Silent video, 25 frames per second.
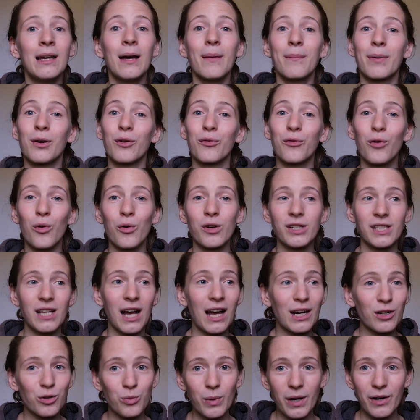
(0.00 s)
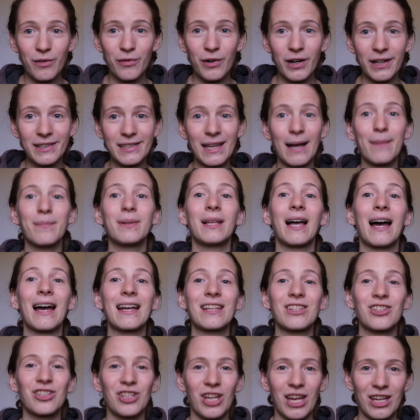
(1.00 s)
But of course, underwear, for example, I
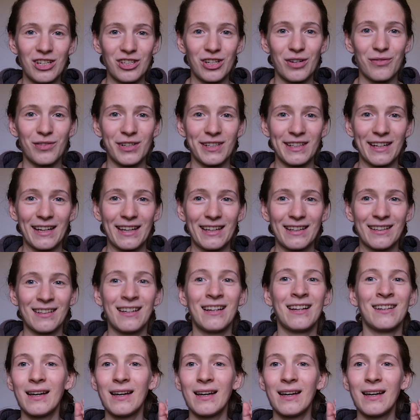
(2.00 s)
change every day.